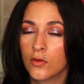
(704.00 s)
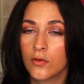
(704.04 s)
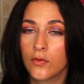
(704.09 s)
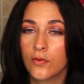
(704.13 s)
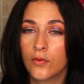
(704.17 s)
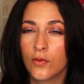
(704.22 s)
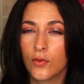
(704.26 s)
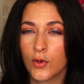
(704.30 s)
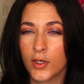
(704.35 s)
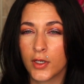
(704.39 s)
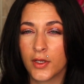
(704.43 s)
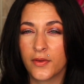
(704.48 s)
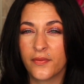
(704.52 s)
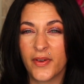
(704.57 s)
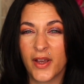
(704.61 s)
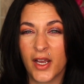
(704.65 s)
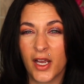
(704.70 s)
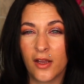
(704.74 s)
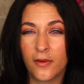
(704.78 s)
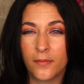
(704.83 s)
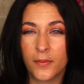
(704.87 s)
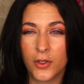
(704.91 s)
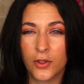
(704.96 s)
$45,
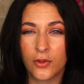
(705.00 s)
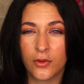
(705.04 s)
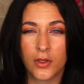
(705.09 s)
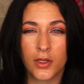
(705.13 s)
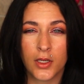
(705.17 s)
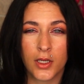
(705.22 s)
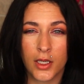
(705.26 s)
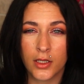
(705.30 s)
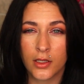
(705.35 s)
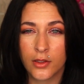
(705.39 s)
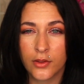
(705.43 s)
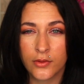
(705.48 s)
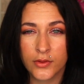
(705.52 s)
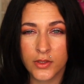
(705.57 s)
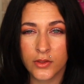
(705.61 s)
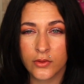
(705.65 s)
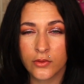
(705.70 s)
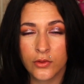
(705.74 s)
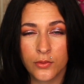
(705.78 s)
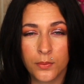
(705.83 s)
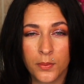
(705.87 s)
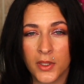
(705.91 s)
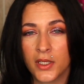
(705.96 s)
but you can kind of use a
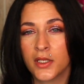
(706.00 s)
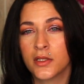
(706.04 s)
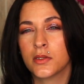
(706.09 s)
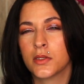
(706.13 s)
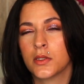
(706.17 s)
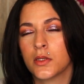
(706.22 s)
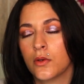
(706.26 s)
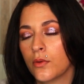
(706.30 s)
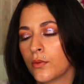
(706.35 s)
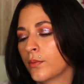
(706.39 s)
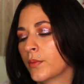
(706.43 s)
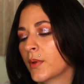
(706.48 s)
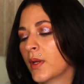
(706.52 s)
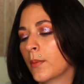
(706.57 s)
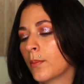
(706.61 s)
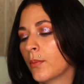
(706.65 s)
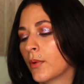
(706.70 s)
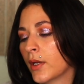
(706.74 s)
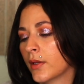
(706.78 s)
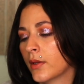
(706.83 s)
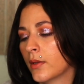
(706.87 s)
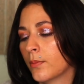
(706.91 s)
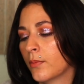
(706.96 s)
coupon, so that
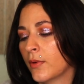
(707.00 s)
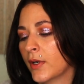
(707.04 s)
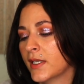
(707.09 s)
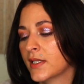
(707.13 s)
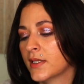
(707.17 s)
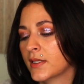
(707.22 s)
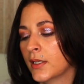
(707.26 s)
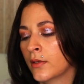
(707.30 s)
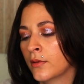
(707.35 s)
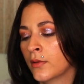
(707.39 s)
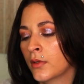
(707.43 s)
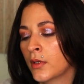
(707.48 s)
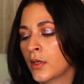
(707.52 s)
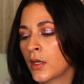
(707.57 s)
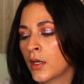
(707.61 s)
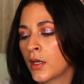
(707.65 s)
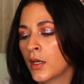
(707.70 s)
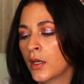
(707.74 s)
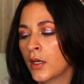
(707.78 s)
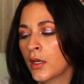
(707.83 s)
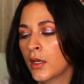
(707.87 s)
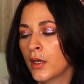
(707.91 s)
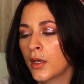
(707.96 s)
brought the price down.
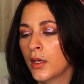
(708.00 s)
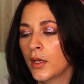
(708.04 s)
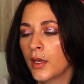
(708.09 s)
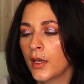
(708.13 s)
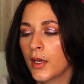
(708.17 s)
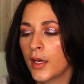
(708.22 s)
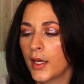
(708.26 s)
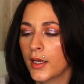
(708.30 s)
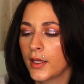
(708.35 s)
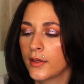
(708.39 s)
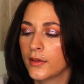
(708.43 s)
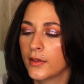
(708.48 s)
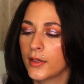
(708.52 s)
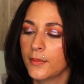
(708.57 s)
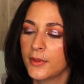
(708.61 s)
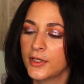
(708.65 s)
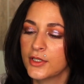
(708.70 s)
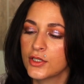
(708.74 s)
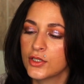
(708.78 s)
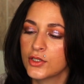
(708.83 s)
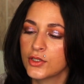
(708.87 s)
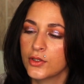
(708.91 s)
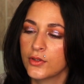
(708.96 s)
And let me
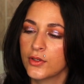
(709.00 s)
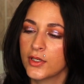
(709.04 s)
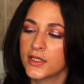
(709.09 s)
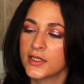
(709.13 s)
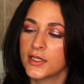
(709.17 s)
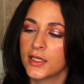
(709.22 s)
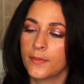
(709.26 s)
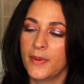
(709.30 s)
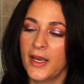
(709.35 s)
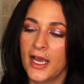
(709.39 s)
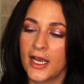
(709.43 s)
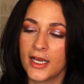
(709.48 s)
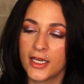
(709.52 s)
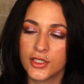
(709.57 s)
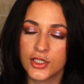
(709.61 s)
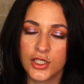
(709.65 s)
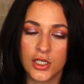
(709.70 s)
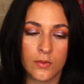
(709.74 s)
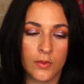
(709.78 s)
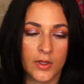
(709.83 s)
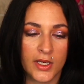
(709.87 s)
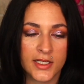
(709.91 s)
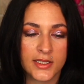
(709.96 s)
just show you guys, like,
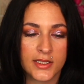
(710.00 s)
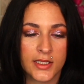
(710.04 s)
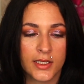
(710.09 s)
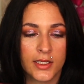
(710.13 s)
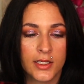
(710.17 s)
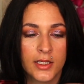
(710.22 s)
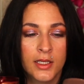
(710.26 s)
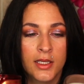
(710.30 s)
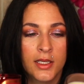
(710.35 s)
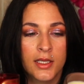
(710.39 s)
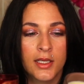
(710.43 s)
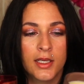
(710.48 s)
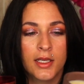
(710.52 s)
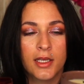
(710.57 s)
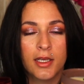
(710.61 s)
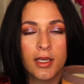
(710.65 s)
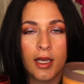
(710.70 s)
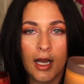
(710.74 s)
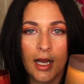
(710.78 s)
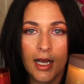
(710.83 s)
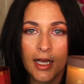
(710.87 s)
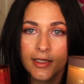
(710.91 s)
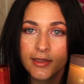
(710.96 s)
packaging wise, like,
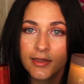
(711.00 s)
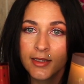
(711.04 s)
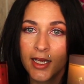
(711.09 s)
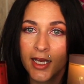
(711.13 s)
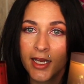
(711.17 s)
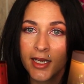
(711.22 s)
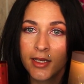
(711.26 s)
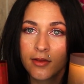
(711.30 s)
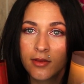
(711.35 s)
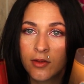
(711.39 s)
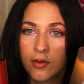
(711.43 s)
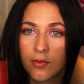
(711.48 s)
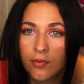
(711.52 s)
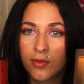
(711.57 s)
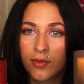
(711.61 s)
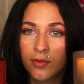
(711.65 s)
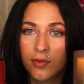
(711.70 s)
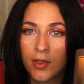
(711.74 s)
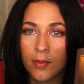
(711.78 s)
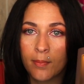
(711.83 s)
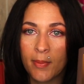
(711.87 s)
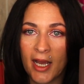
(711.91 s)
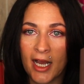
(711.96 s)
I like
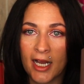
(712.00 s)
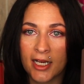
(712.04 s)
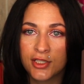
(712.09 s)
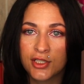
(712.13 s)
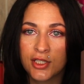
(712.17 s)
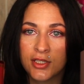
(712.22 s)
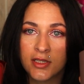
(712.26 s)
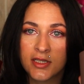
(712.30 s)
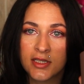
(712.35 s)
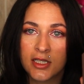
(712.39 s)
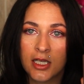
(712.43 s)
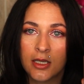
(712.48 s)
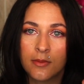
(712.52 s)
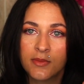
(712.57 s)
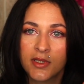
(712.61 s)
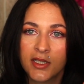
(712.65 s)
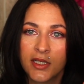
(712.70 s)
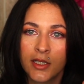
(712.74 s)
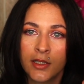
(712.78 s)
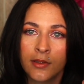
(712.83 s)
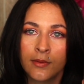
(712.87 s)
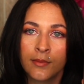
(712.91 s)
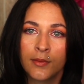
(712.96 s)
the packaging this comes
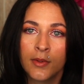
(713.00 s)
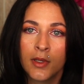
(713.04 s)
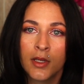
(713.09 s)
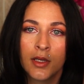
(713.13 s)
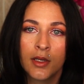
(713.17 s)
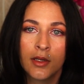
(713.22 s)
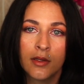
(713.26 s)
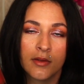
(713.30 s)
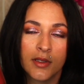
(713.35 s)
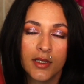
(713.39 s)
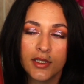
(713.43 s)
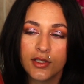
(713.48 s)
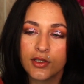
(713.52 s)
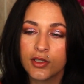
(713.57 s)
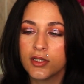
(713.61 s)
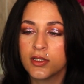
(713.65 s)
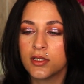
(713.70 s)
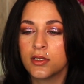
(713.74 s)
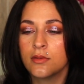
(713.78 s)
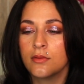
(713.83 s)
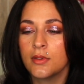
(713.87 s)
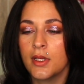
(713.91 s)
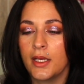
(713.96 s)
in. This
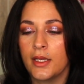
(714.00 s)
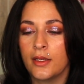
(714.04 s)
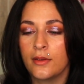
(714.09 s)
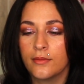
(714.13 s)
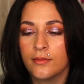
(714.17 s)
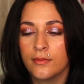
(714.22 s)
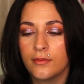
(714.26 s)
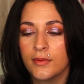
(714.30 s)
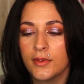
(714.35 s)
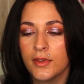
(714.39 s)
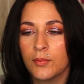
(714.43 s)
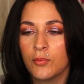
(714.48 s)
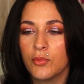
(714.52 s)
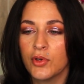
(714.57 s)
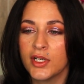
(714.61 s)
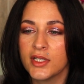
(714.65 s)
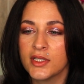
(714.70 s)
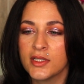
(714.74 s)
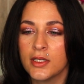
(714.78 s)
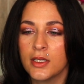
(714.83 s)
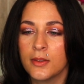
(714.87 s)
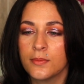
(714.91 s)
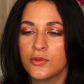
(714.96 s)
just like
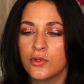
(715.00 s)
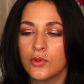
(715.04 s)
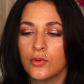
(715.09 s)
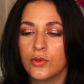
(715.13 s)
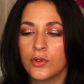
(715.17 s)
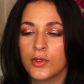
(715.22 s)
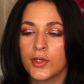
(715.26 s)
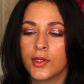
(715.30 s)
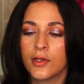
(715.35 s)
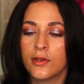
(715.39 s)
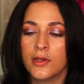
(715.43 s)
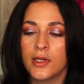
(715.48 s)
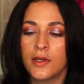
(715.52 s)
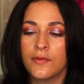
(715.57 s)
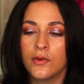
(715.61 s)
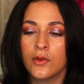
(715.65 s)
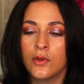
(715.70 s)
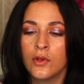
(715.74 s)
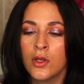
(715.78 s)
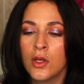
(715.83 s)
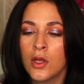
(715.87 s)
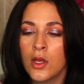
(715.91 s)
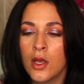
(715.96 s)
brings it up to a whole nother
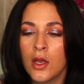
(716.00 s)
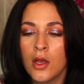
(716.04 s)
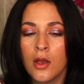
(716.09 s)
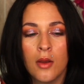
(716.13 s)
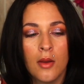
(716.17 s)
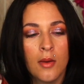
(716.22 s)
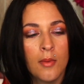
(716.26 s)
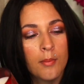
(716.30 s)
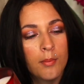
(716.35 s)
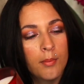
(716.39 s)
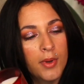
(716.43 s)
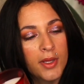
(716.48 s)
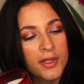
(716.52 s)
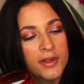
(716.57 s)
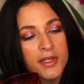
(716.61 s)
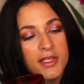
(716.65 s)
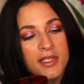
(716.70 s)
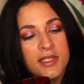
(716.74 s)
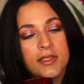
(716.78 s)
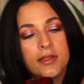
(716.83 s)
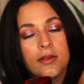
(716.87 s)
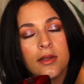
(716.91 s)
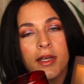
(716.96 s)
level. But
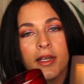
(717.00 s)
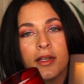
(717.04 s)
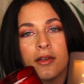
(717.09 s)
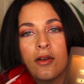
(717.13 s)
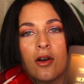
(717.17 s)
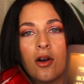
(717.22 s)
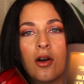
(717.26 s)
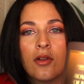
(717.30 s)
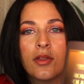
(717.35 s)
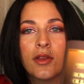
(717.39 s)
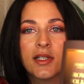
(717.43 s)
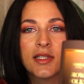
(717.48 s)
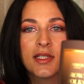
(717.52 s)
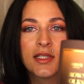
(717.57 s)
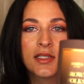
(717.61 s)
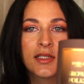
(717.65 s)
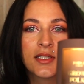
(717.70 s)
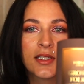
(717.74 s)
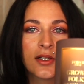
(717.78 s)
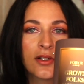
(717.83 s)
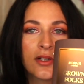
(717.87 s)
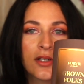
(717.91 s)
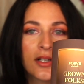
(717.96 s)
this, like, all the
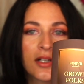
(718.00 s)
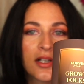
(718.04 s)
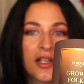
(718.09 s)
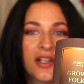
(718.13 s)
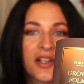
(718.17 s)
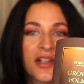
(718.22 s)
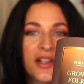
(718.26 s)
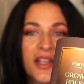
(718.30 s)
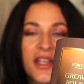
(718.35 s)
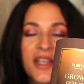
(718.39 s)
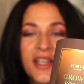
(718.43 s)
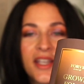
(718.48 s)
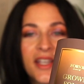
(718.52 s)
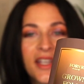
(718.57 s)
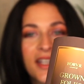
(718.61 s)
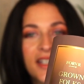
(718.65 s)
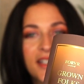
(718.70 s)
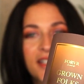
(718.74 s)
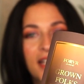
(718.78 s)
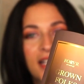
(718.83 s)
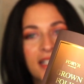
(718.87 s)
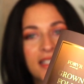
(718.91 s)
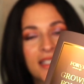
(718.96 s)
sticker,
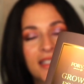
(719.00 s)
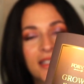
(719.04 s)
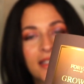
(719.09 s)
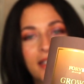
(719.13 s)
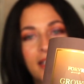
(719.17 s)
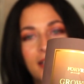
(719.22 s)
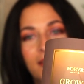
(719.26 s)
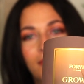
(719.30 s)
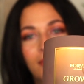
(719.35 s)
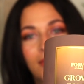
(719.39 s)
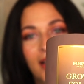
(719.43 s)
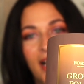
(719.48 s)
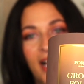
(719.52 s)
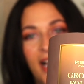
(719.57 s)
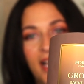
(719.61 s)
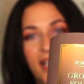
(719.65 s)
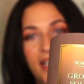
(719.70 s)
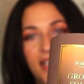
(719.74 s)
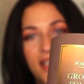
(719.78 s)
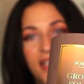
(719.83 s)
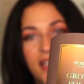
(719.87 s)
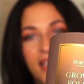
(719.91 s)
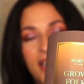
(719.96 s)
it doesn't lay flat.